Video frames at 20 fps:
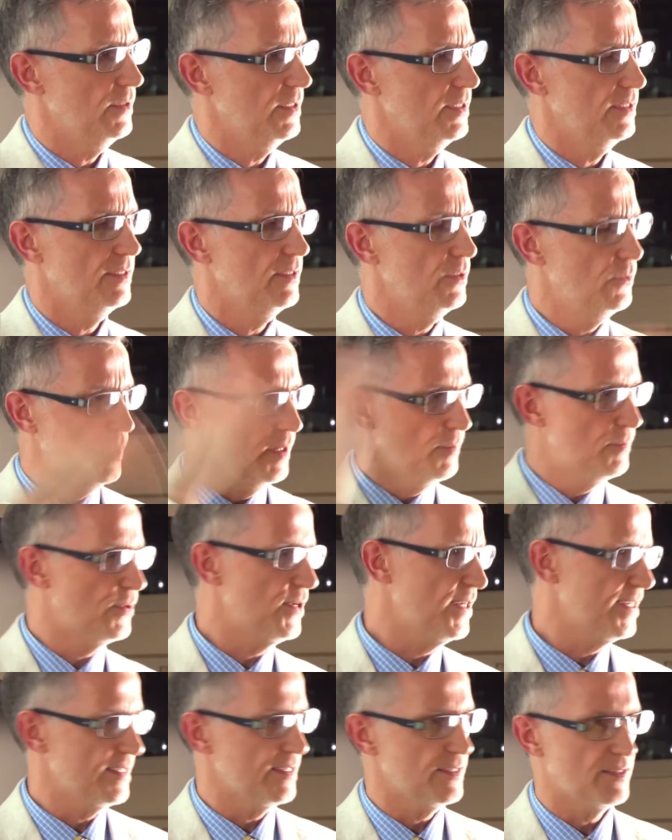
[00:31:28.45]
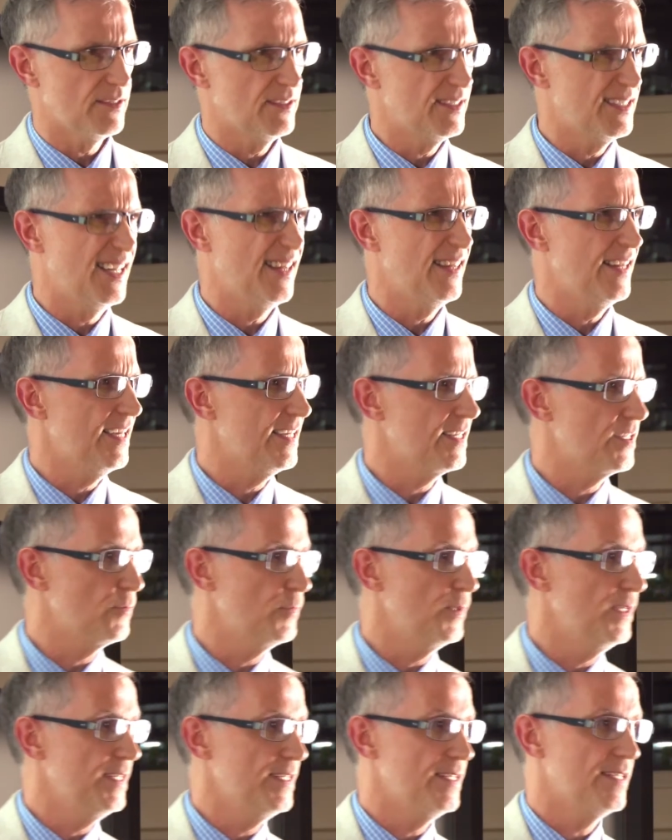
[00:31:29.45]
and the web presence got 10,000
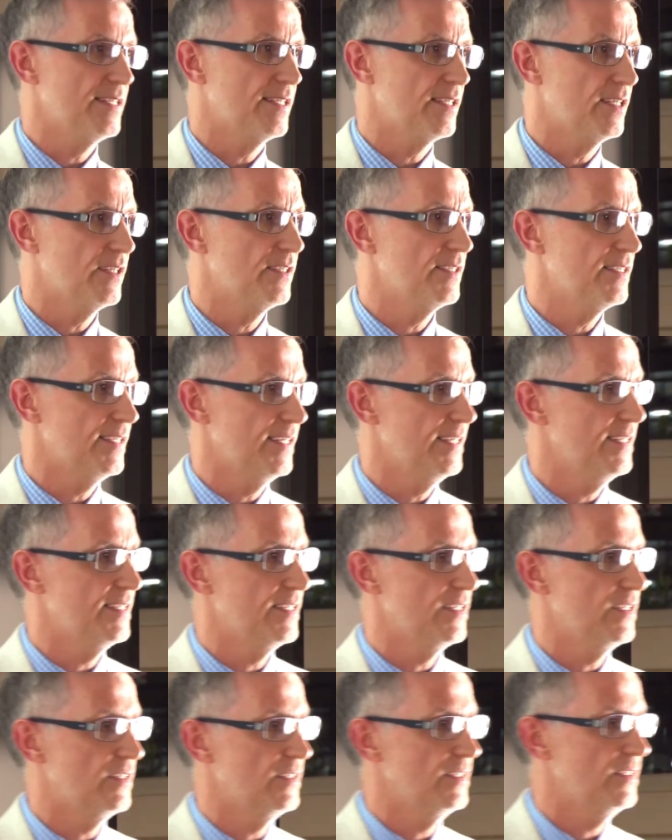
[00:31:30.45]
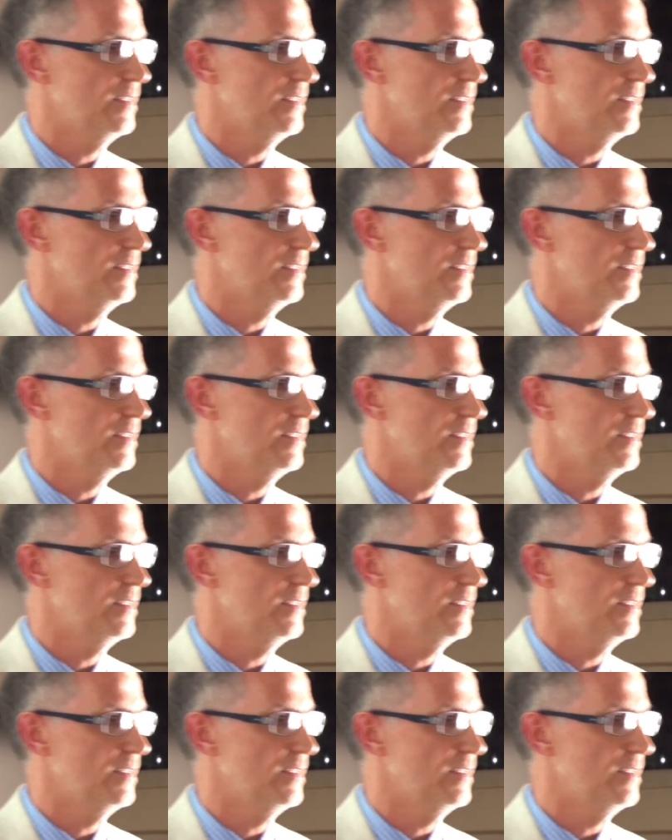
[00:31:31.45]
pieces of content on,